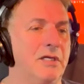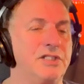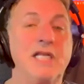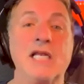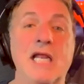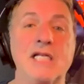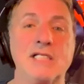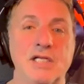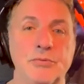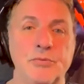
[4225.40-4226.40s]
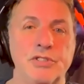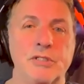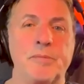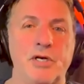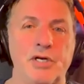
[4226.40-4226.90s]
DNA test, which is
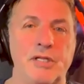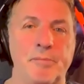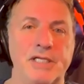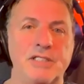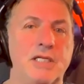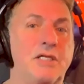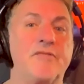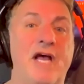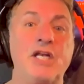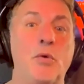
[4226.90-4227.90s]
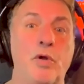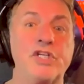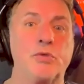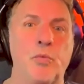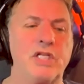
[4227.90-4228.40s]
apparently the best thing to find out what
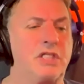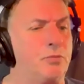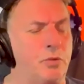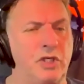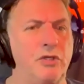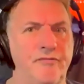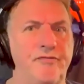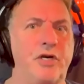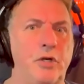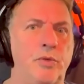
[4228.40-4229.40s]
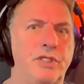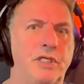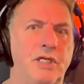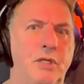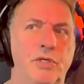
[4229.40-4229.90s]
she was because we couldn't figure out what the
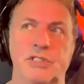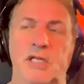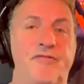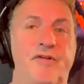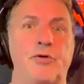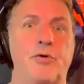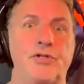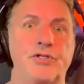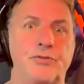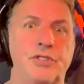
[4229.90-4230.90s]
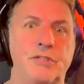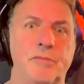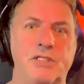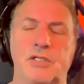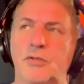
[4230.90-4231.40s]
deal was. They found her on the streets of
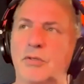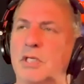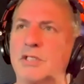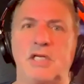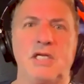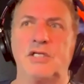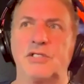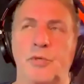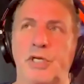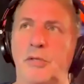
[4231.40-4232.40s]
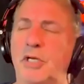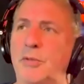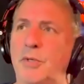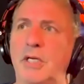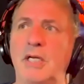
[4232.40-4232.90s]
Mexico, skinny as a mm. rail, by the
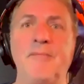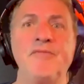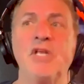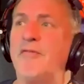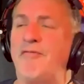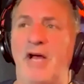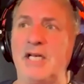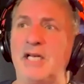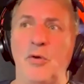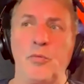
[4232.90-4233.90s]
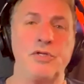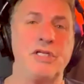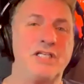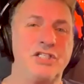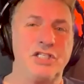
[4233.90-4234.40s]
way. Find out
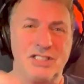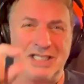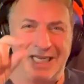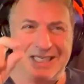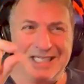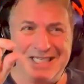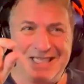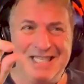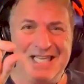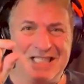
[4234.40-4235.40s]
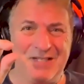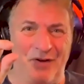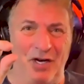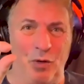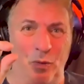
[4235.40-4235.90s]
that she's like this
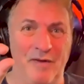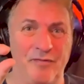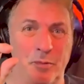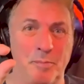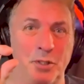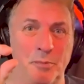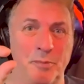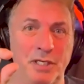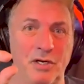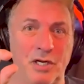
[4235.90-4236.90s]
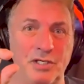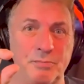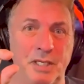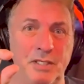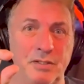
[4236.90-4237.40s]
far away from a purebred cocker
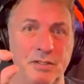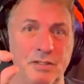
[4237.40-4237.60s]
spaniel.